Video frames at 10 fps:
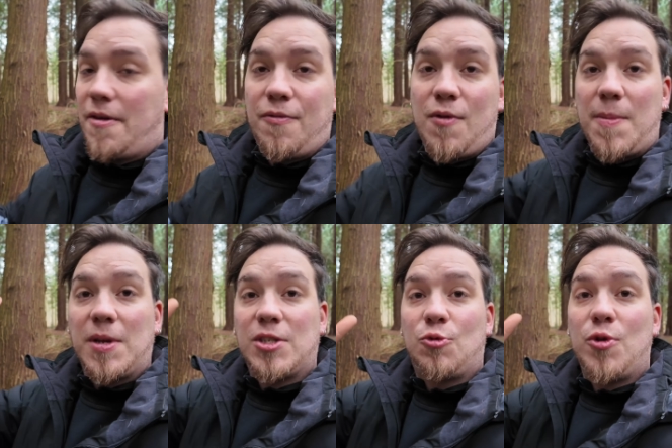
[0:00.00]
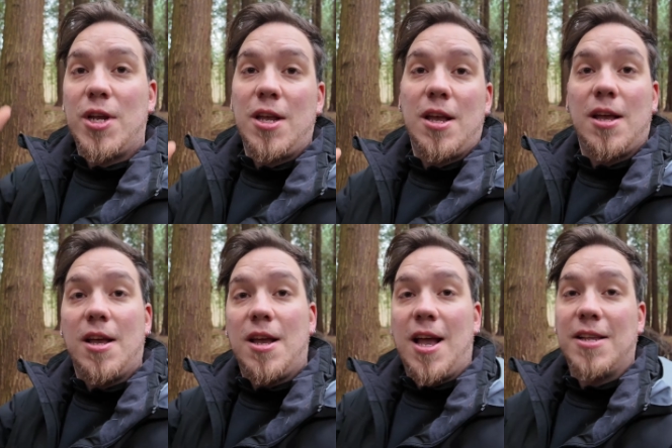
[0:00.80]
framed this tree
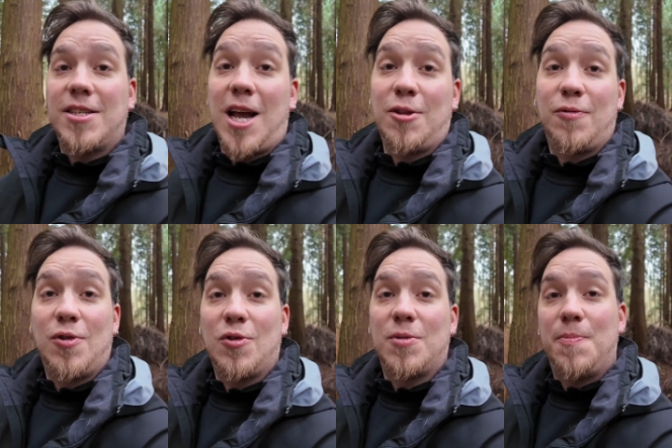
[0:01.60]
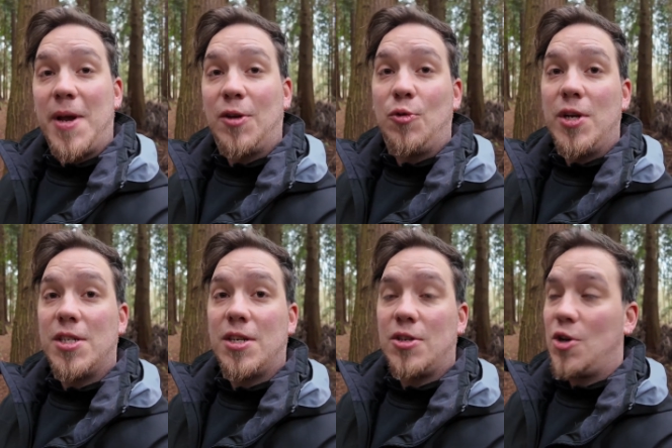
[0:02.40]
inside of those big
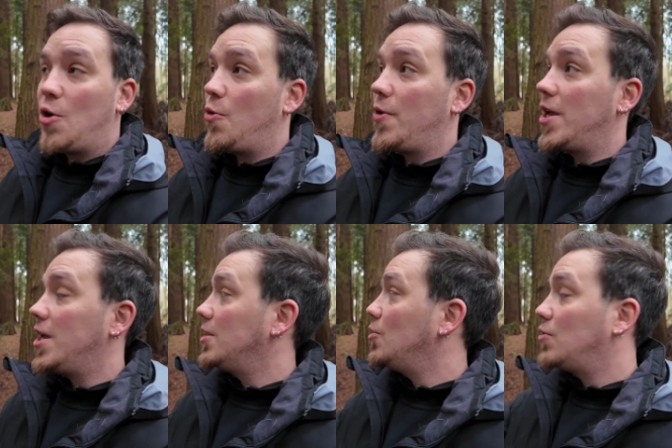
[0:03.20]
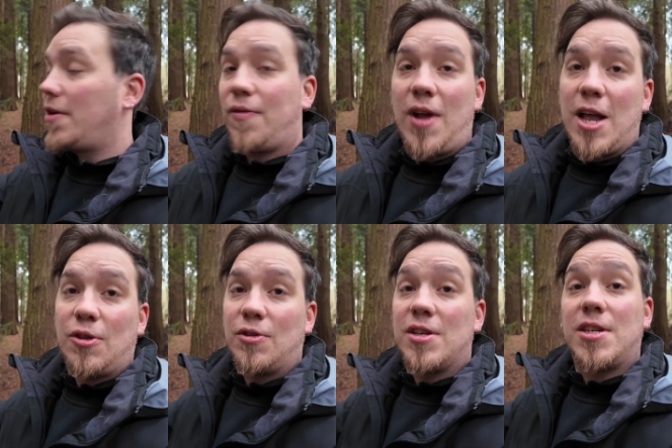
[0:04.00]
trees, so we don't have light
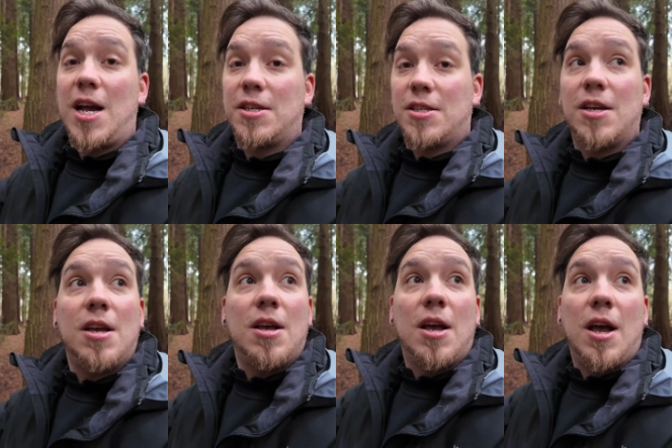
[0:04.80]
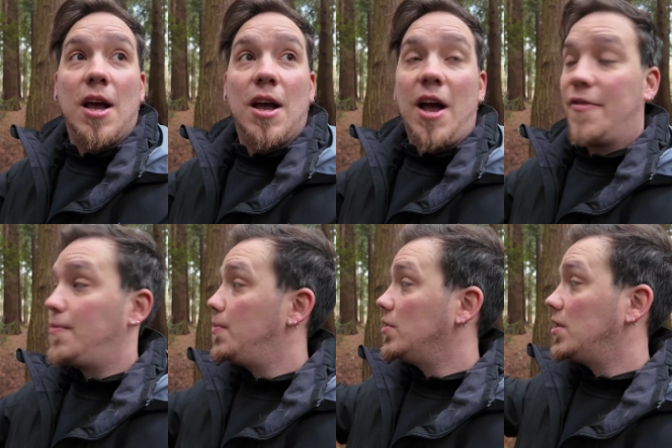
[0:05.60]
on the sides. I've
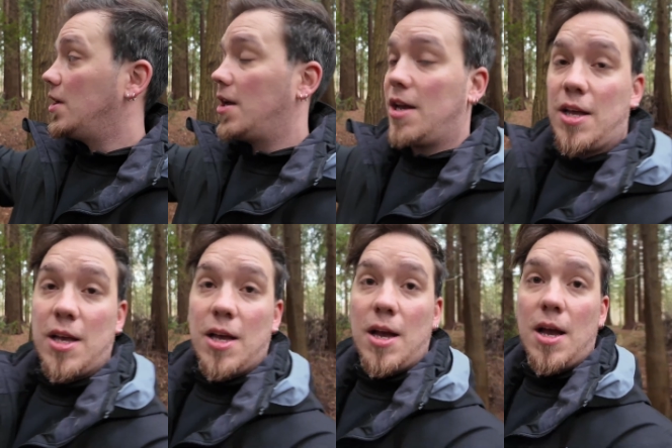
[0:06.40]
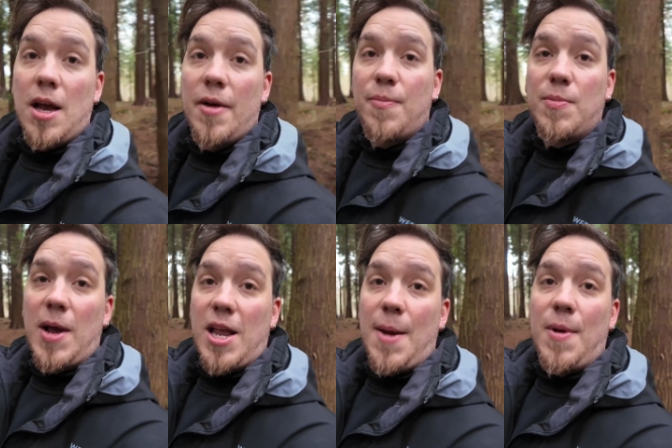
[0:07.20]
put
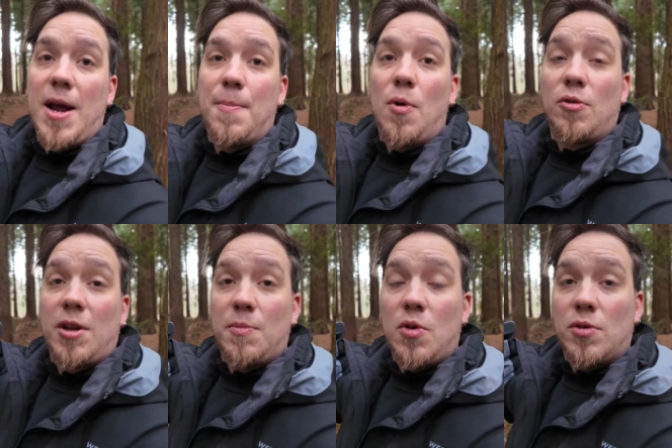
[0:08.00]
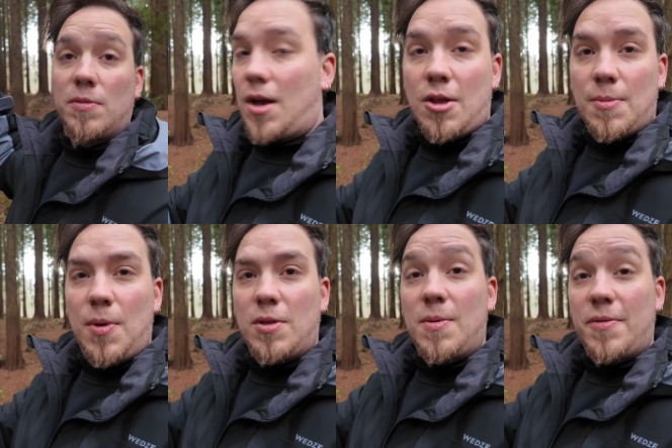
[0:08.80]
my camera in portrait mode. On the
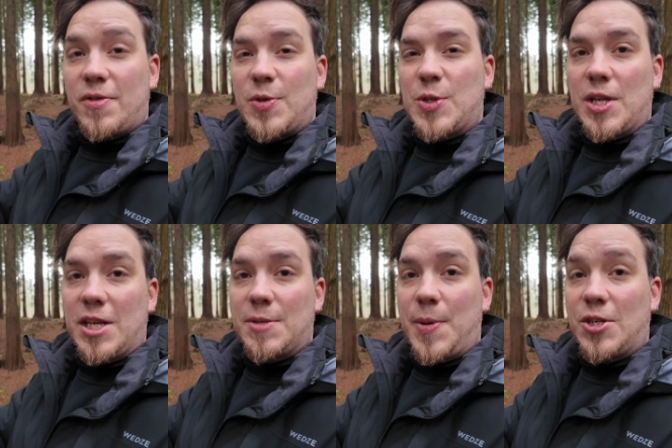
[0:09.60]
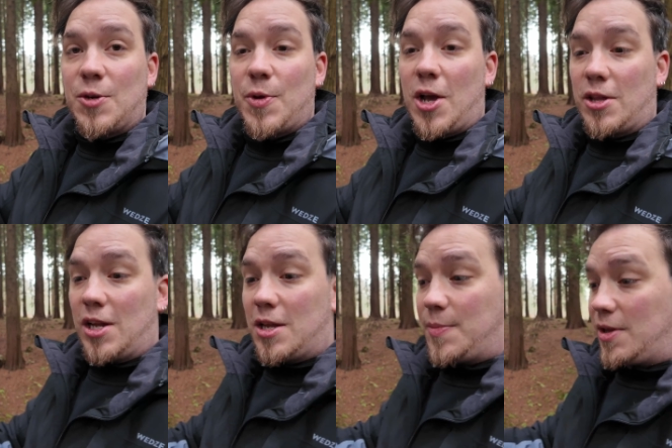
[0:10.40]
bottom of this picture we got a
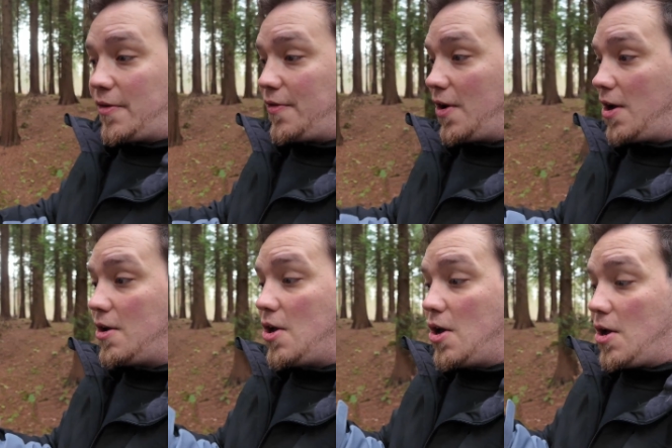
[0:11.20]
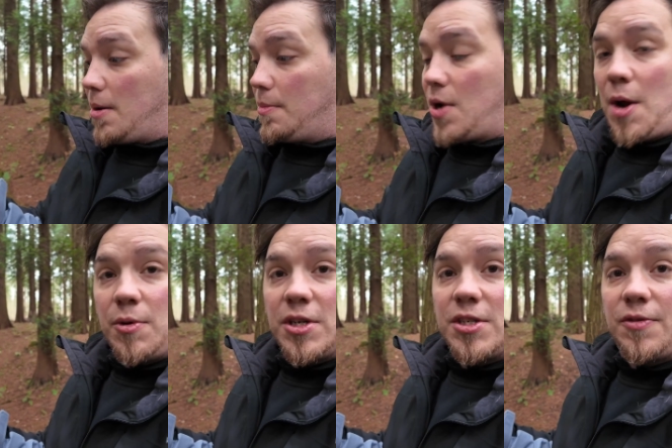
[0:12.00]
little bit of
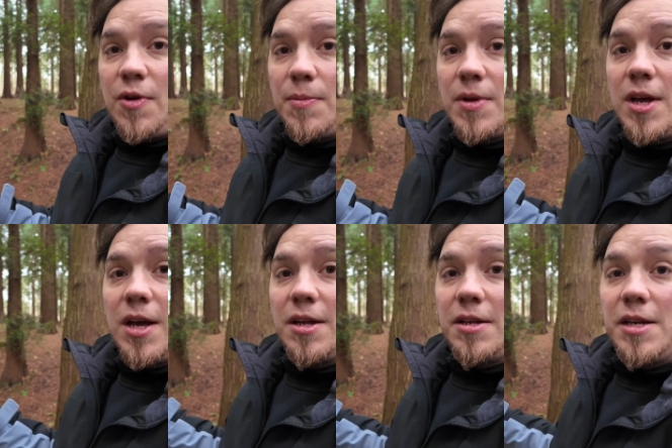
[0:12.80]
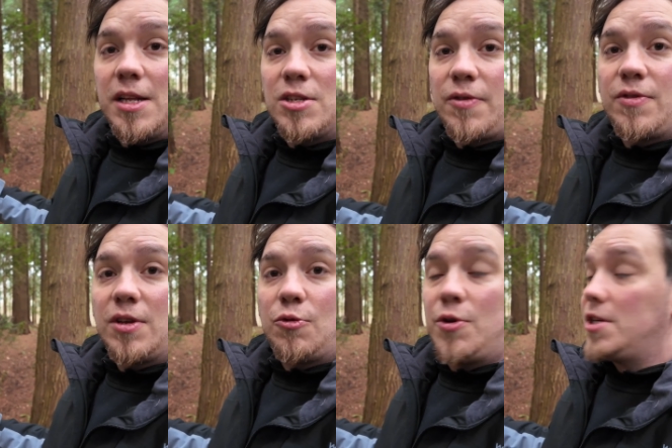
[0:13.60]
brownish from the needles of the
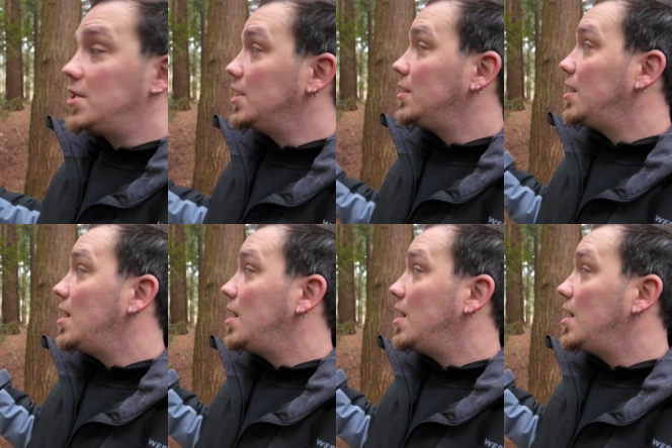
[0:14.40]
trees here,